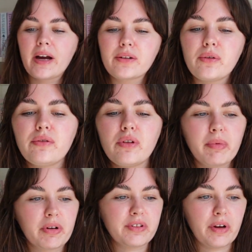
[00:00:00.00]
I'm going to go through the
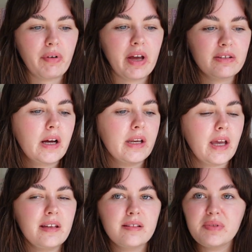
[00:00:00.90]
books that I read. I'm going to
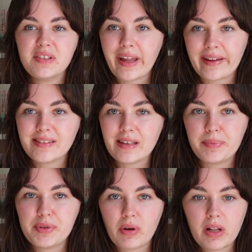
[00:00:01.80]
get some stats
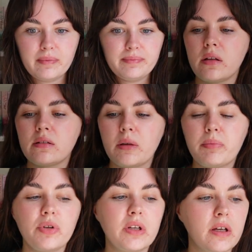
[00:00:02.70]
up as well. I ended
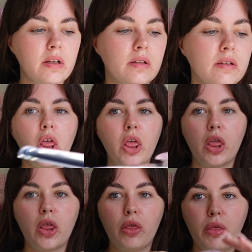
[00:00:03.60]
up reading
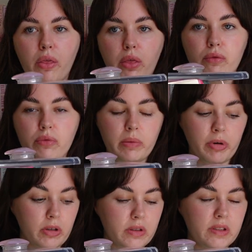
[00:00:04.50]
3
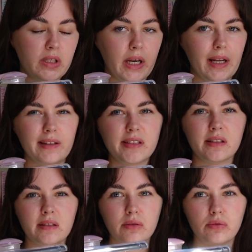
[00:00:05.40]
books and I
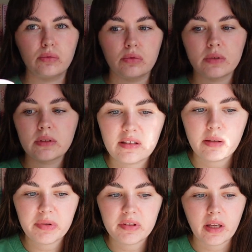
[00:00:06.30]
listened to
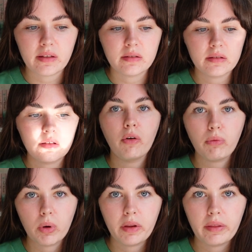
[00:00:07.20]
60% of
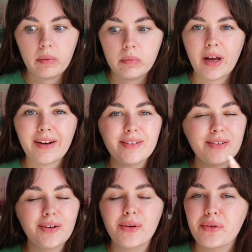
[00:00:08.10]
one of them. And I'm
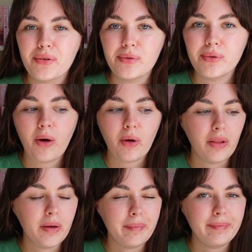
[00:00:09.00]
just gonna go through all of
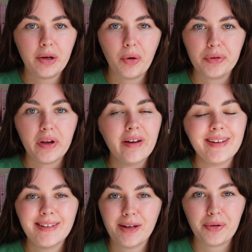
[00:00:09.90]
them in order
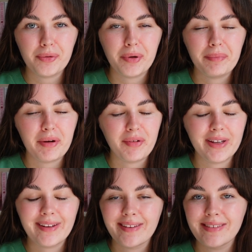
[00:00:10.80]
and tell you my
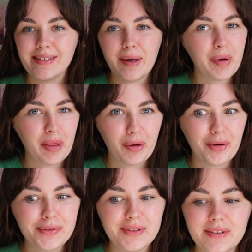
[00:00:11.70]
ratings and my
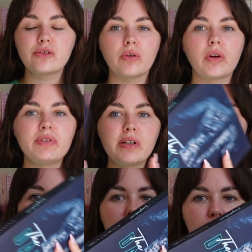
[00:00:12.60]
thoughts. So I obviously
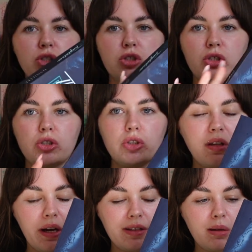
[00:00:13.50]
finished The
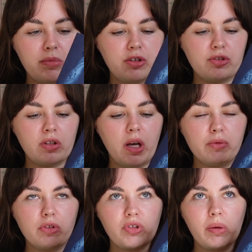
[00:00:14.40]
Darkest Temptation. I
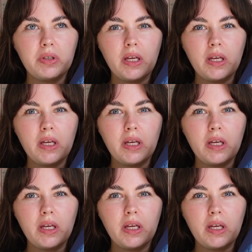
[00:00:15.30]
was on chapter